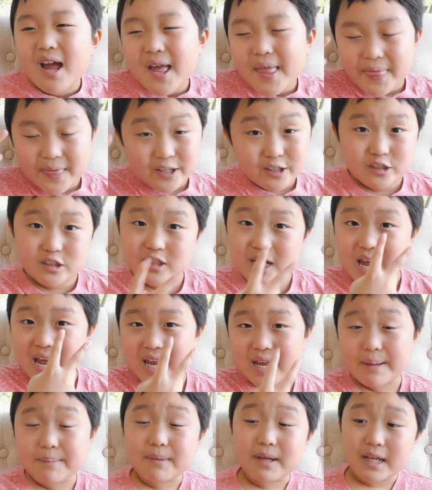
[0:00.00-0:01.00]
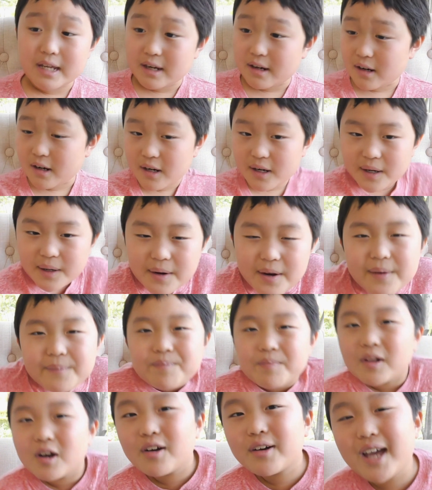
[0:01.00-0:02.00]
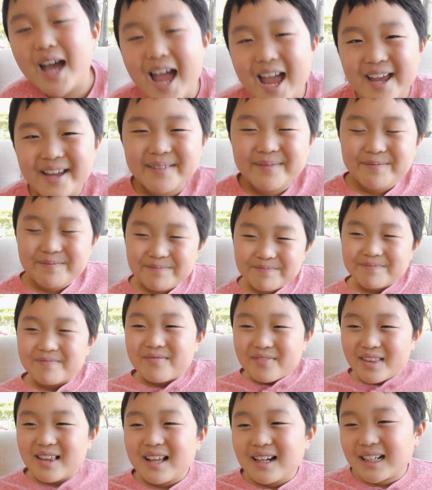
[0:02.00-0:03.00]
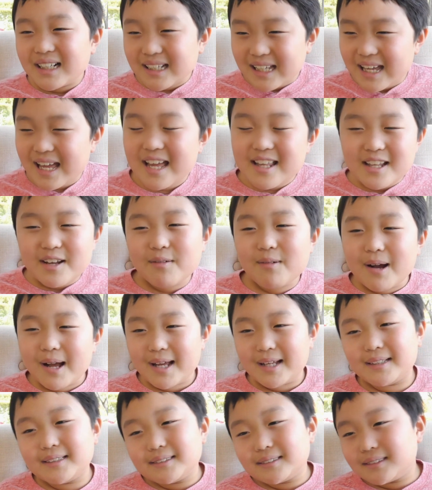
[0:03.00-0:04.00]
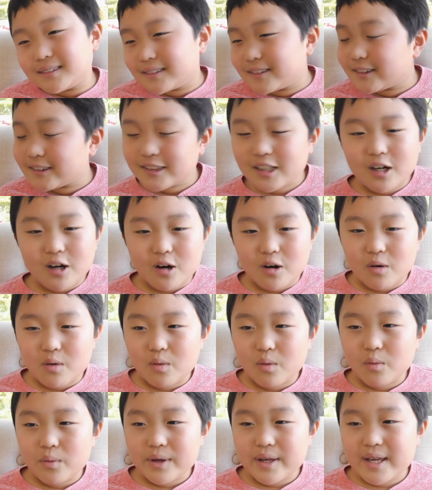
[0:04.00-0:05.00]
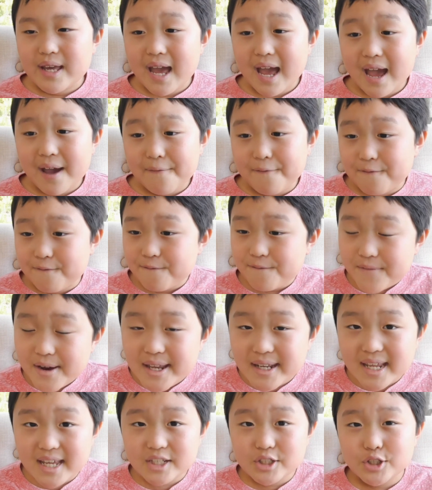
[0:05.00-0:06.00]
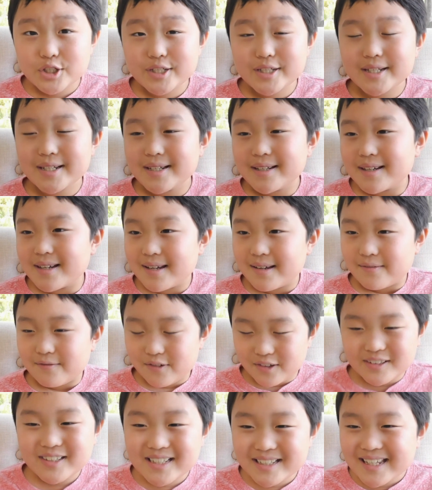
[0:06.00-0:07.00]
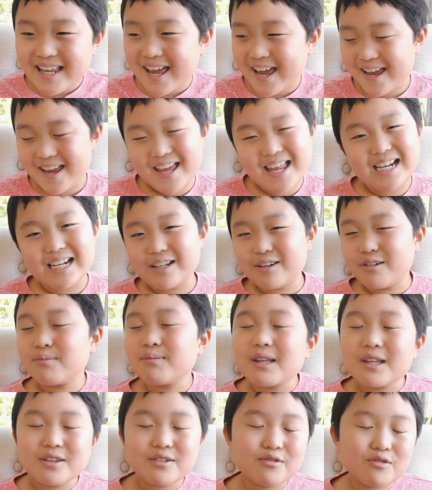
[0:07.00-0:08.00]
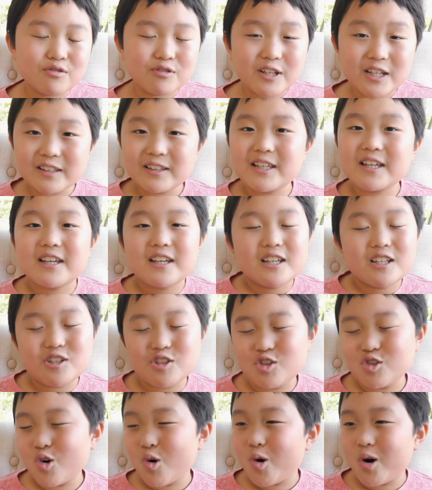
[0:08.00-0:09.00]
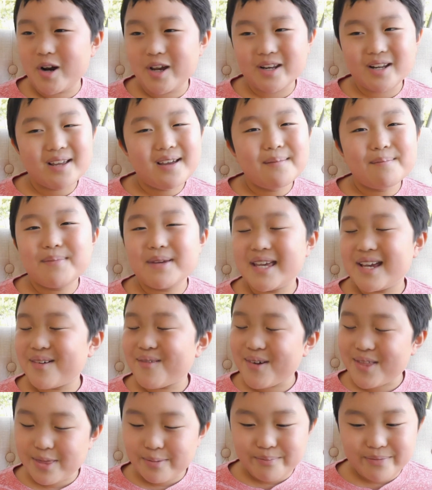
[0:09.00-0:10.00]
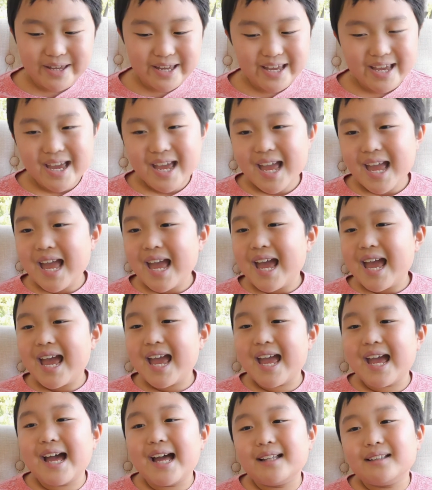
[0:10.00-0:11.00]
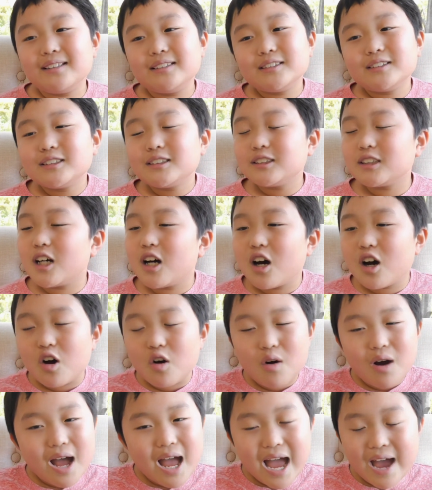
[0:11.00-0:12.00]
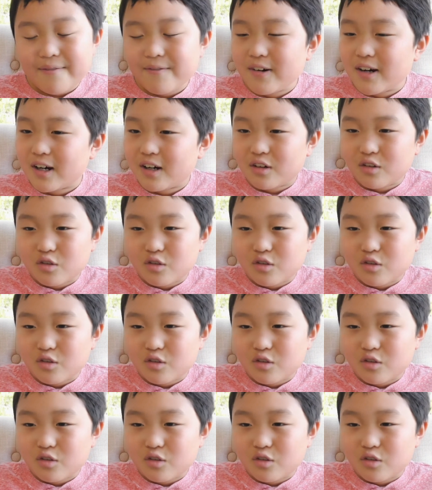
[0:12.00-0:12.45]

the same here? Okay, anyway, so we have finished for today, and I hope that you really enjoyed being with me. And so have a